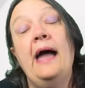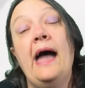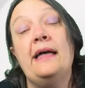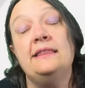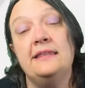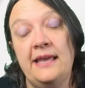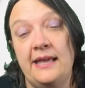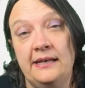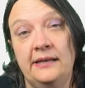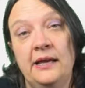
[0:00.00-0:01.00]
and
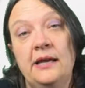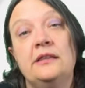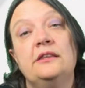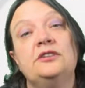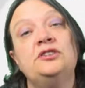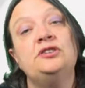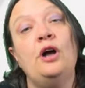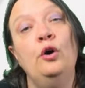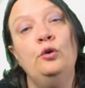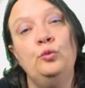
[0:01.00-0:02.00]
then the
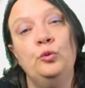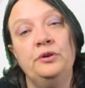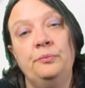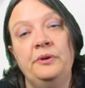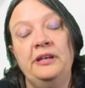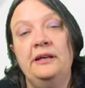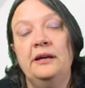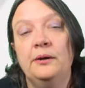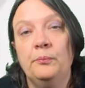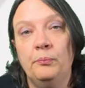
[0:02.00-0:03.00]
stone would be
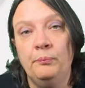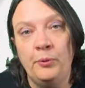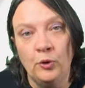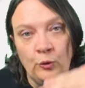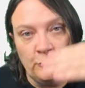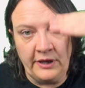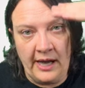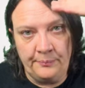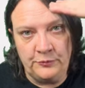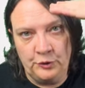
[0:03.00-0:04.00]
pulled
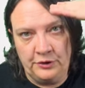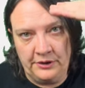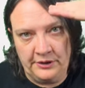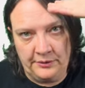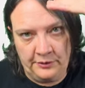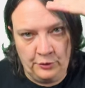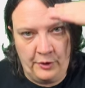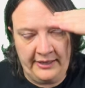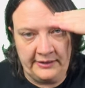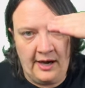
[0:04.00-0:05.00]
up to the
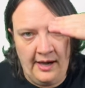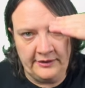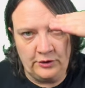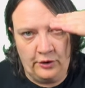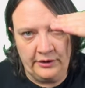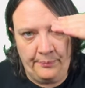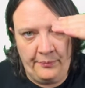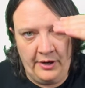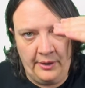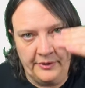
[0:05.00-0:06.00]
correct height on the
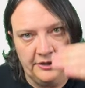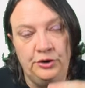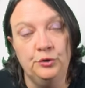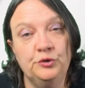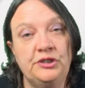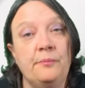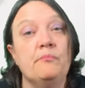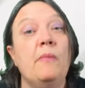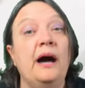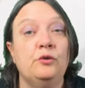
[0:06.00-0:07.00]
pyramid using
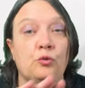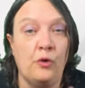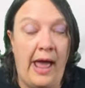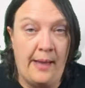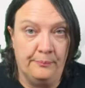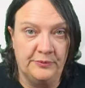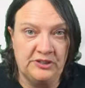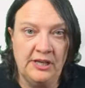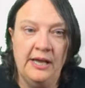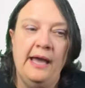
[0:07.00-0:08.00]
mud
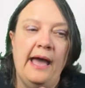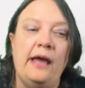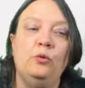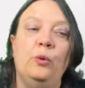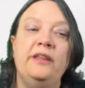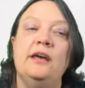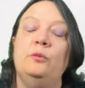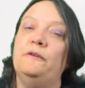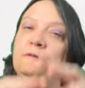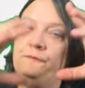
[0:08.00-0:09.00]
ramps. And when they
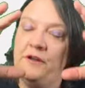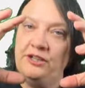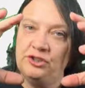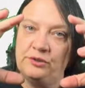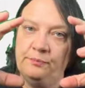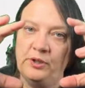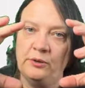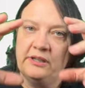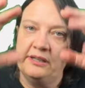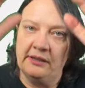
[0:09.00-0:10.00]
were finished
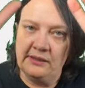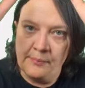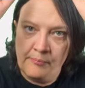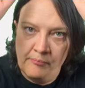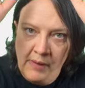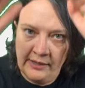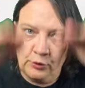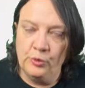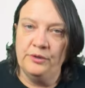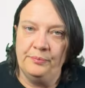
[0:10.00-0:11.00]
building, the mud
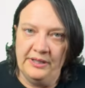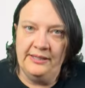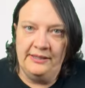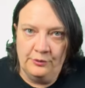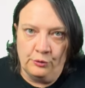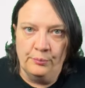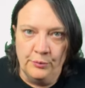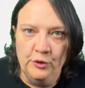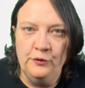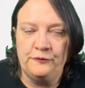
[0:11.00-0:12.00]
would be
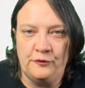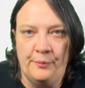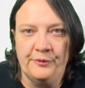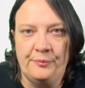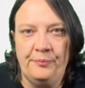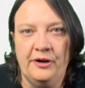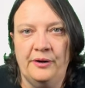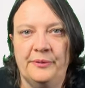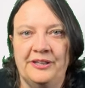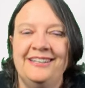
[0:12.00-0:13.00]
removed from the
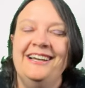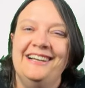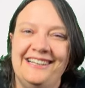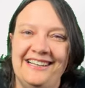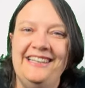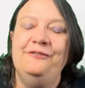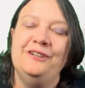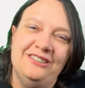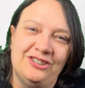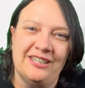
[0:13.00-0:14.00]
pyramid,
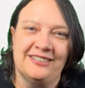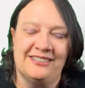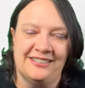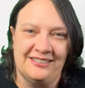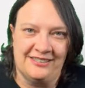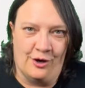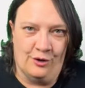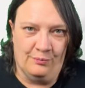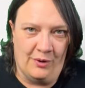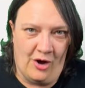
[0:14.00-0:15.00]
leaving just the
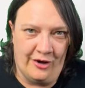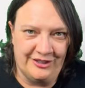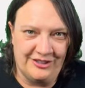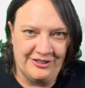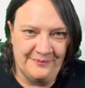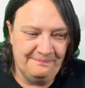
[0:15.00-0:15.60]
stone blocks.